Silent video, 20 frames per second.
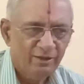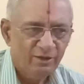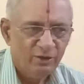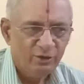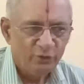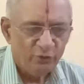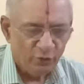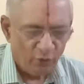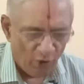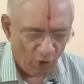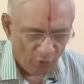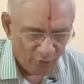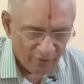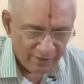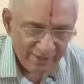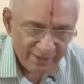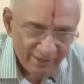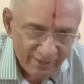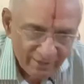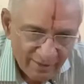So how
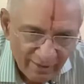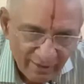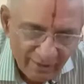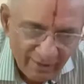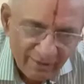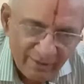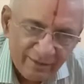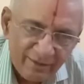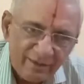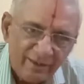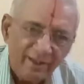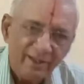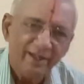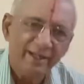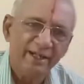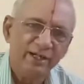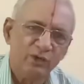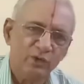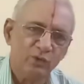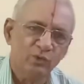does it
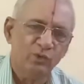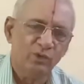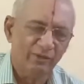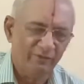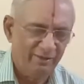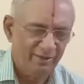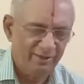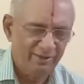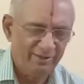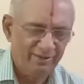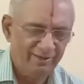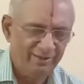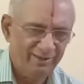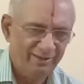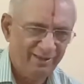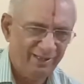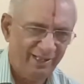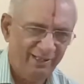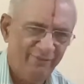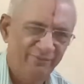link to
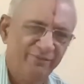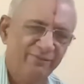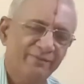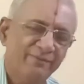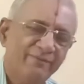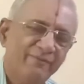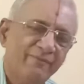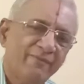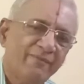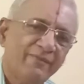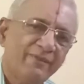our life?